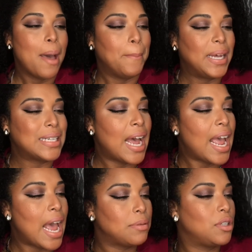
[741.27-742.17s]
But
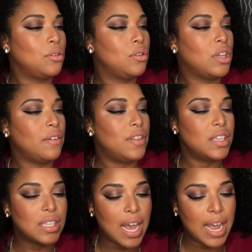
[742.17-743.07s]
I absolutely love
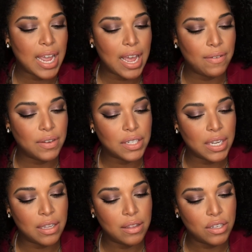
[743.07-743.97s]
this. I have it
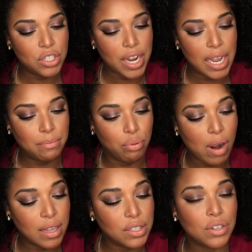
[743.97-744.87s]
in the shade
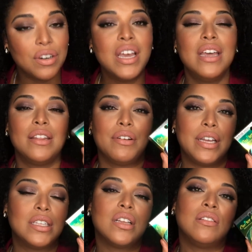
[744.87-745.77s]
bronzer. There
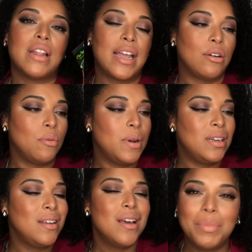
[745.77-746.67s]
is a lighter
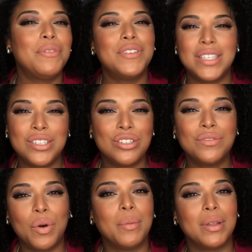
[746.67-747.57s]
one, but
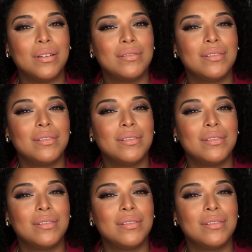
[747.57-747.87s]
Physicians Formula.